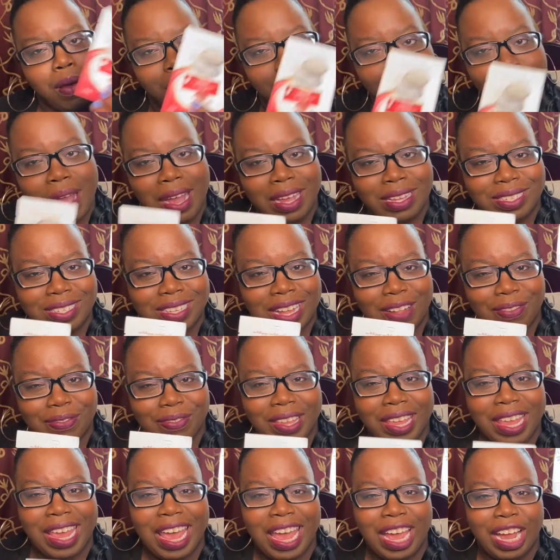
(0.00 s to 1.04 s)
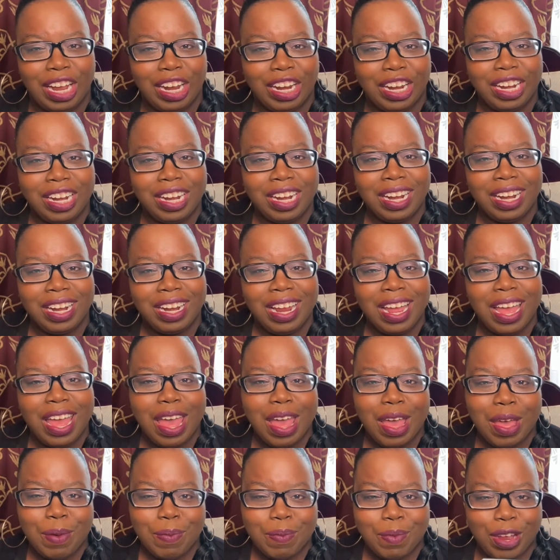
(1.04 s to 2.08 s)
my self-care
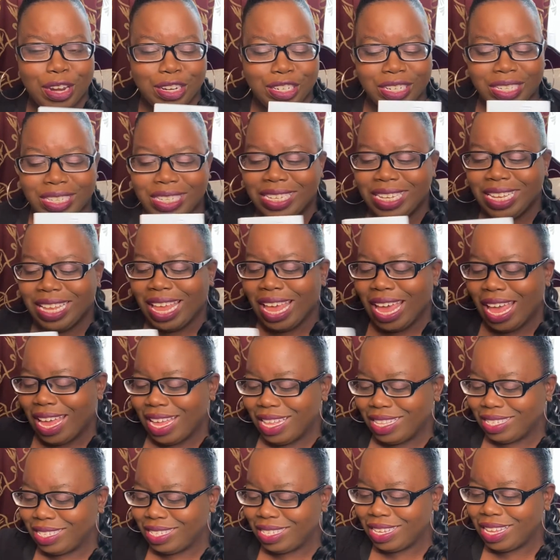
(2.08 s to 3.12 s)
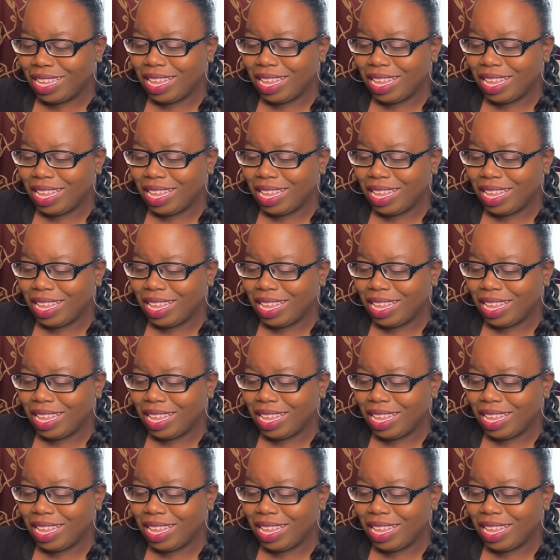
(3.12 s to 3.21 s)
emergency kit,